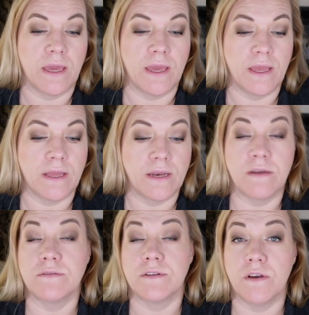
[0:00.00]
And
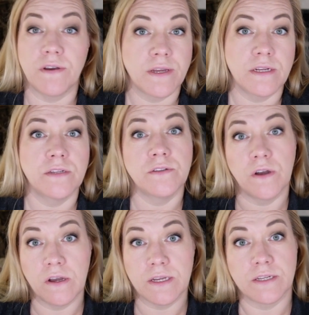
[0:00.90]
I was talking and
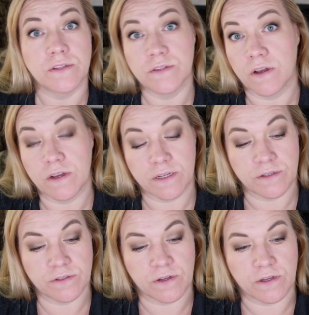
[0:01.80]
talking and talking
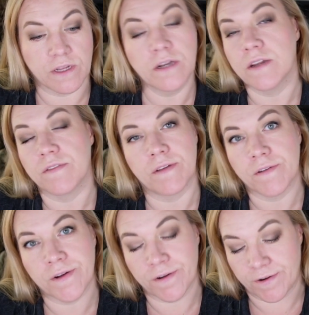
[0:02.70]
and talking and nothing
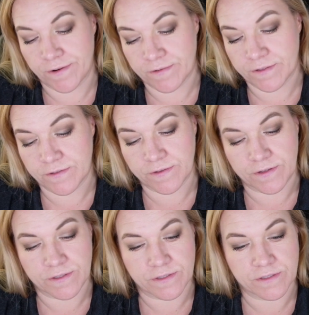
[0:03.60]
recorded, which of
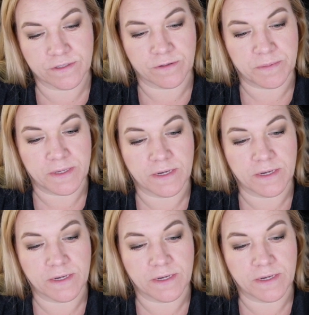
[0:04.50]
course is stupid.